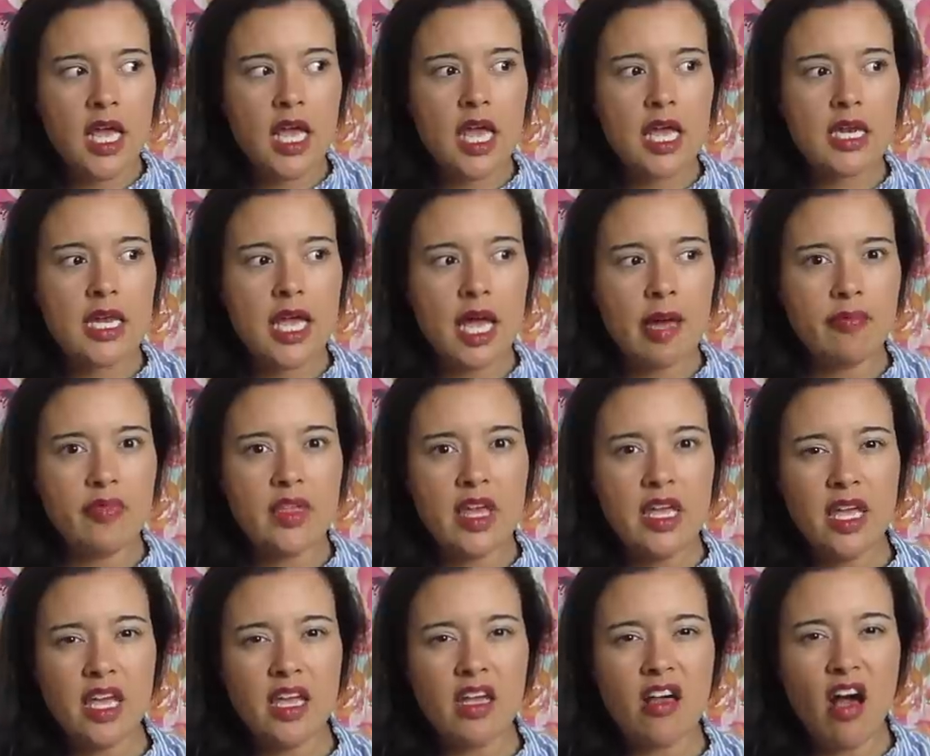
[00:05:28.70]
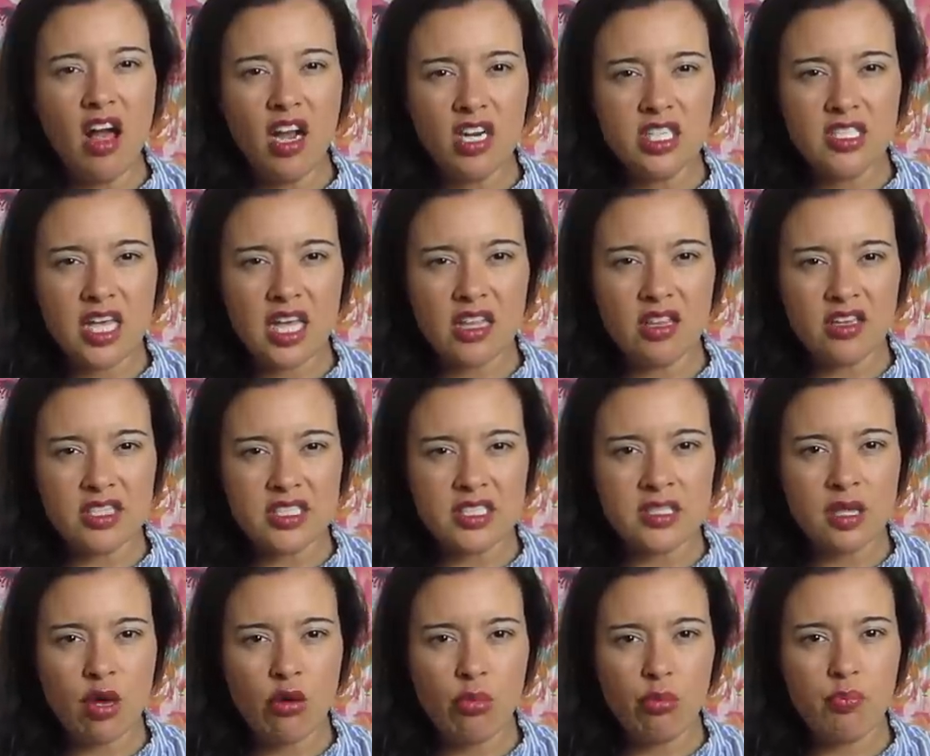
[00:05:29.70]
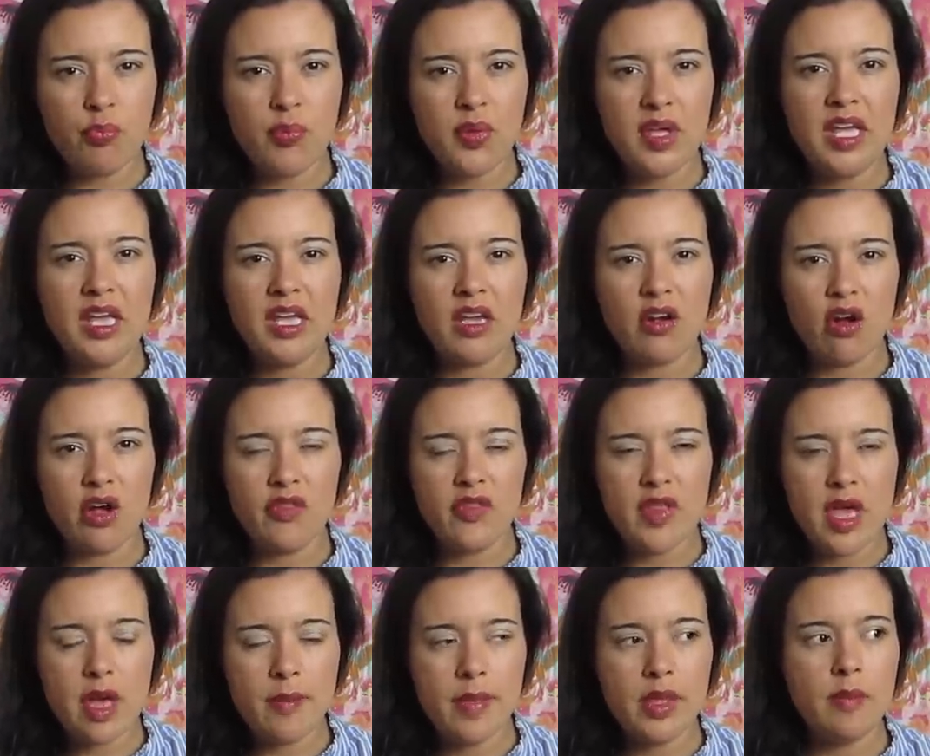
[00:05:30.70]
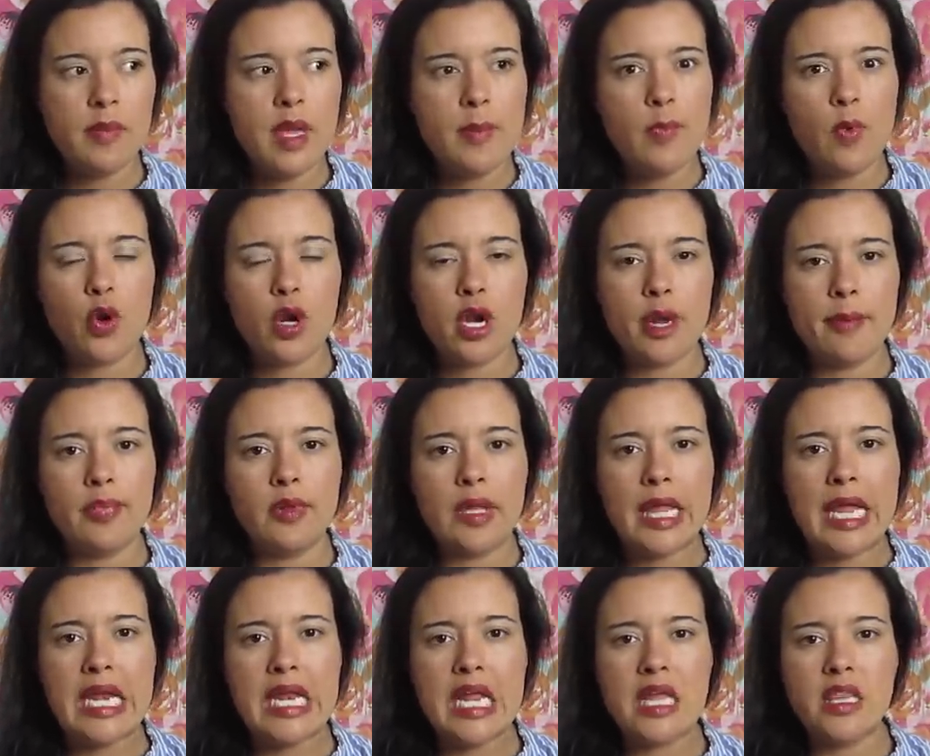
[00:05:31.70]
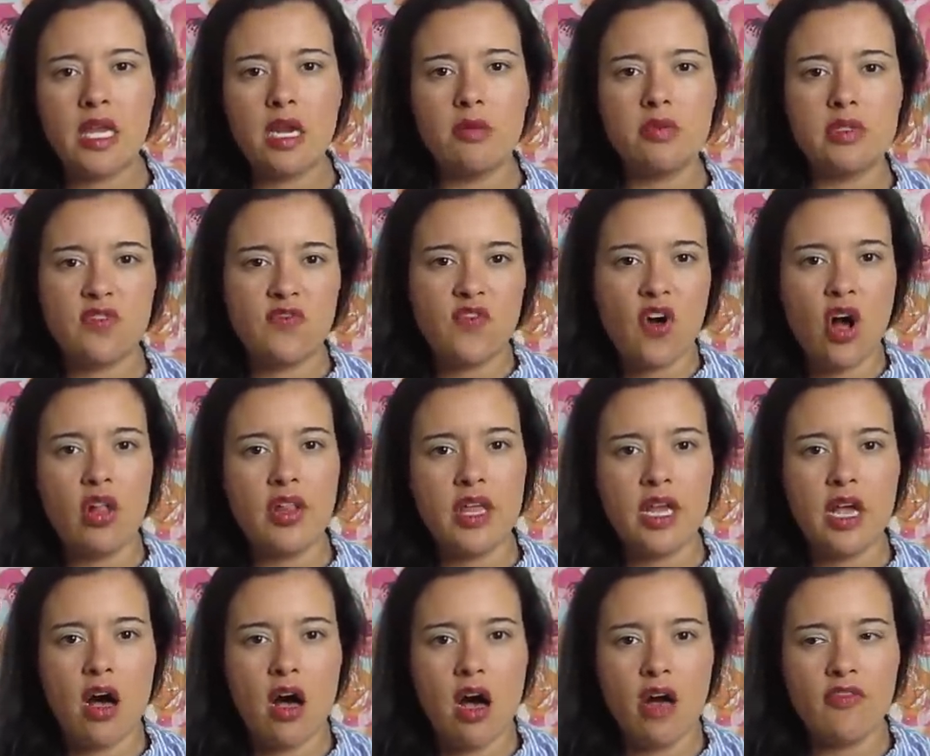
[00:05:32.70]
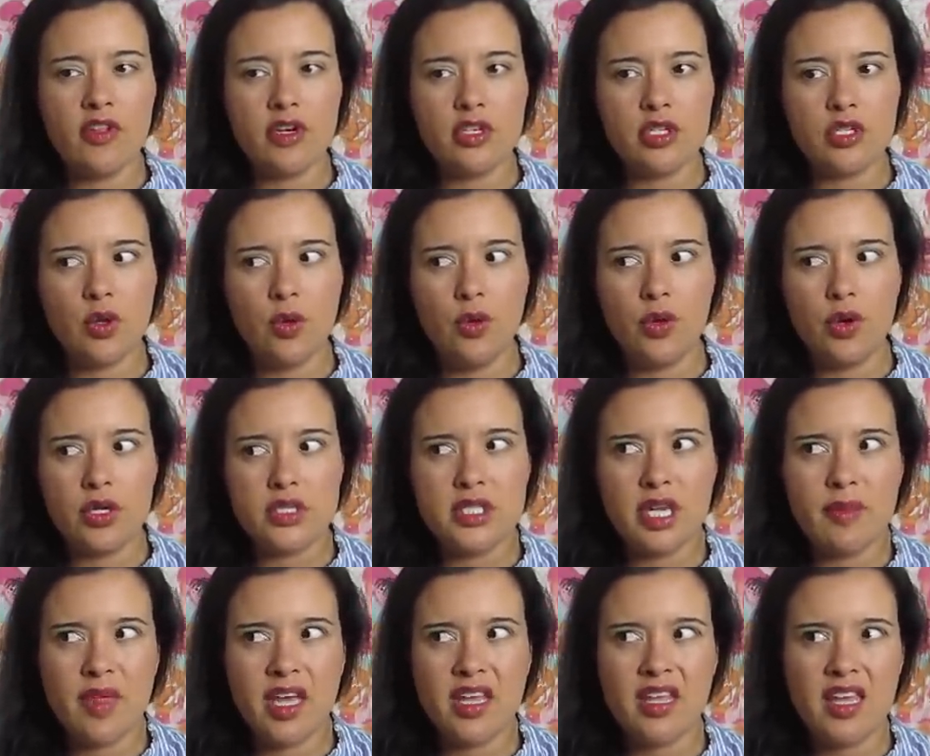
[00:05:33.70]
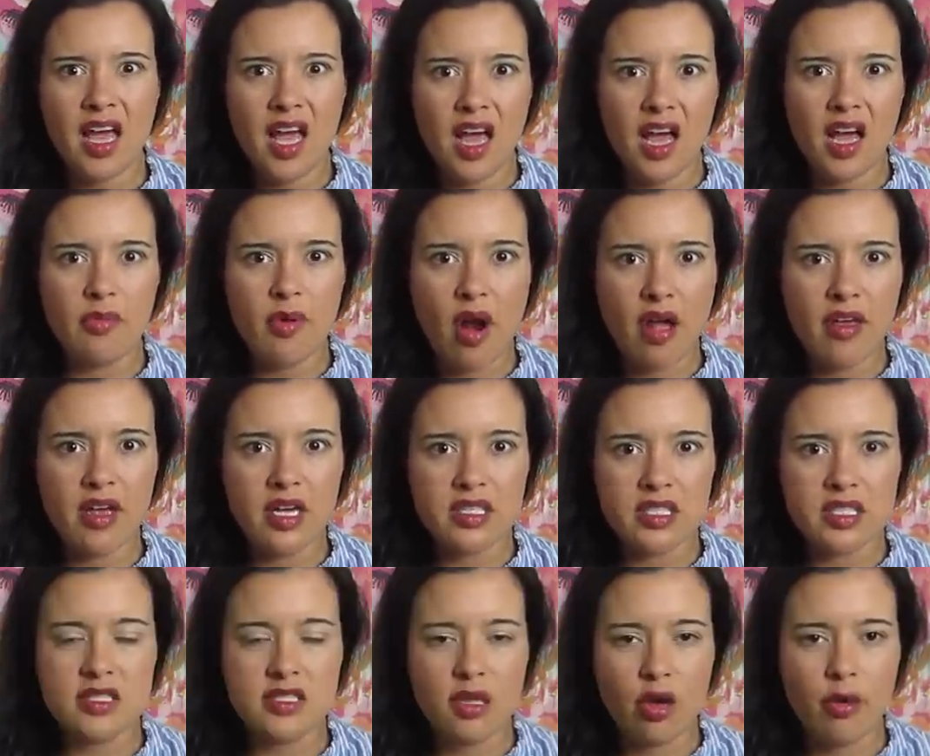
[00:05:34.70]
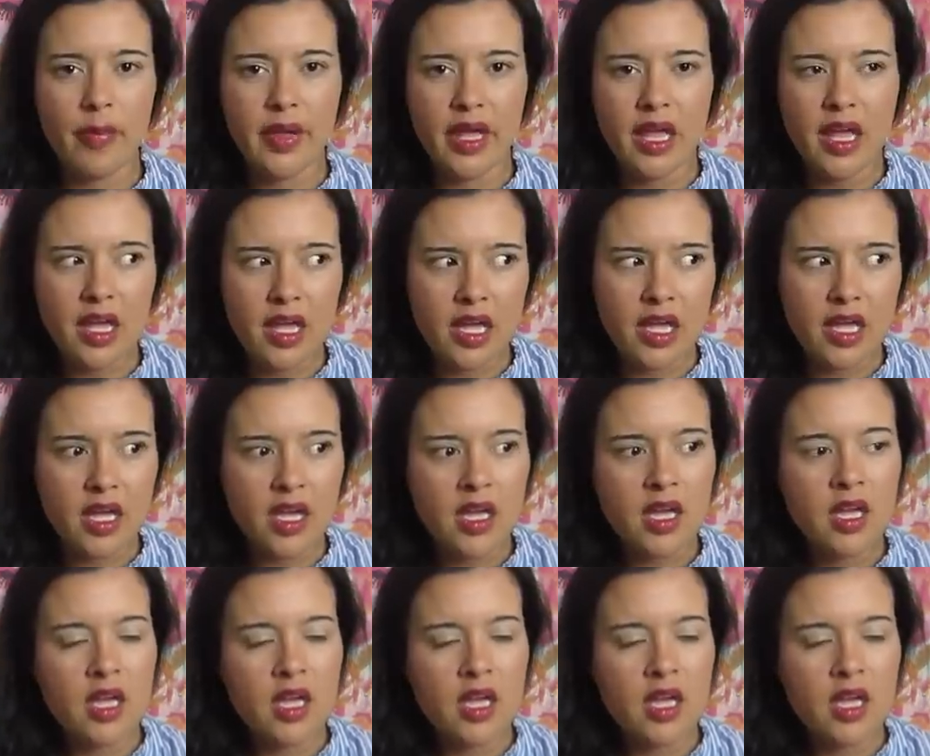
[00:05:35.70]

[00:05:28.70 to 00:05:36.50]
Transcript: and kept thinking, gosh, that looks so big on them. And then people were complaining that it was falling off their shoulders. And I'm like, yeah, probably because it's so big.